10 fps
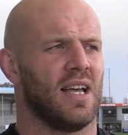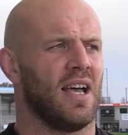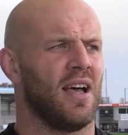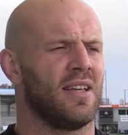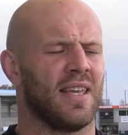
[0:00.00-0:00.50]

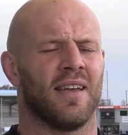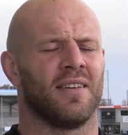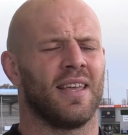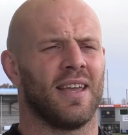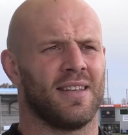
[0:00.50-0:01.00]

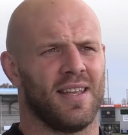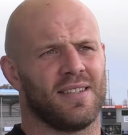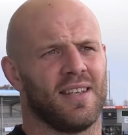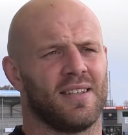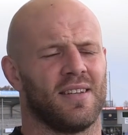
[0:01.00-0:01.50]
Yeah,
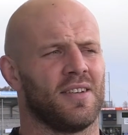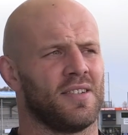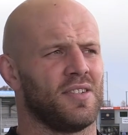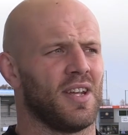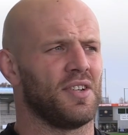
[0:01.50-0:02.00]
it's a
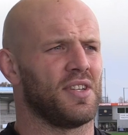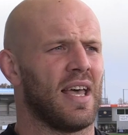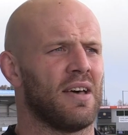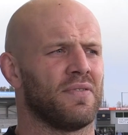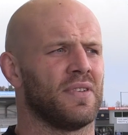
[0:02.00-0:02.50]
nice challenge to
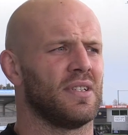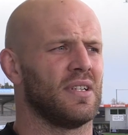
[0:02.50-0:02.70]
have.